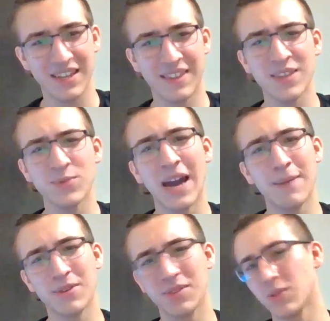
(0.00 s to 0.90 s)
and that's what
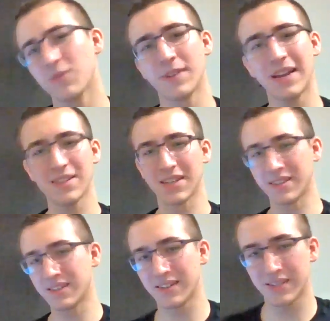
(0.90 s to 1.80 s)
happened in the old
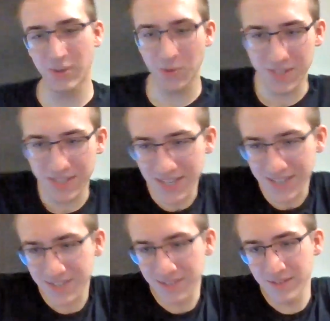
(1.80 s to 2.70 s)
finale. The old
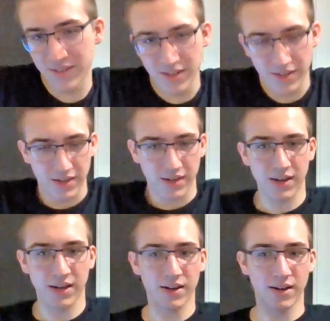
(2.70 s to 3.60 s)
contestant
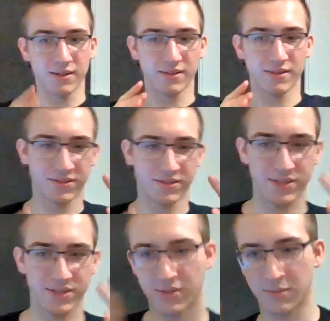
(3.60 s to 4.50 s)

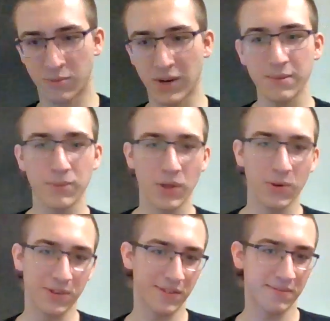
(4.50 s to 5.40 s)
just the brain
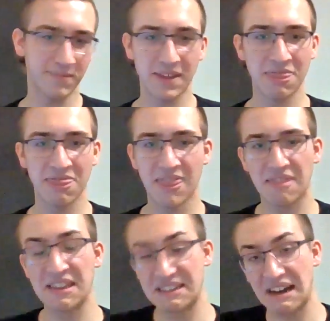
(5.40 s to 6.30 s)
imploded and
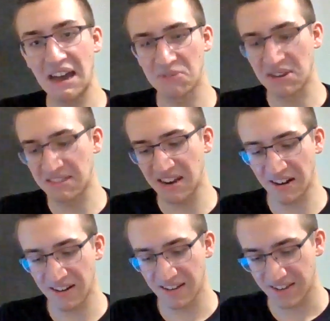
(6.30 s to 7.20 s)
then they died right
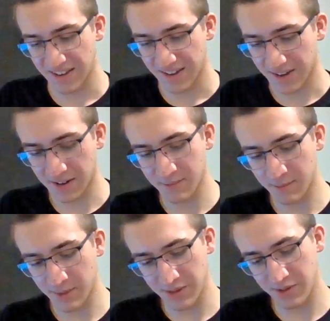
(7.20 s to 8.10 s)
there.
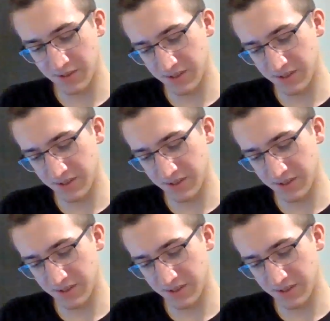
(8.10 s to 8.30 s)
But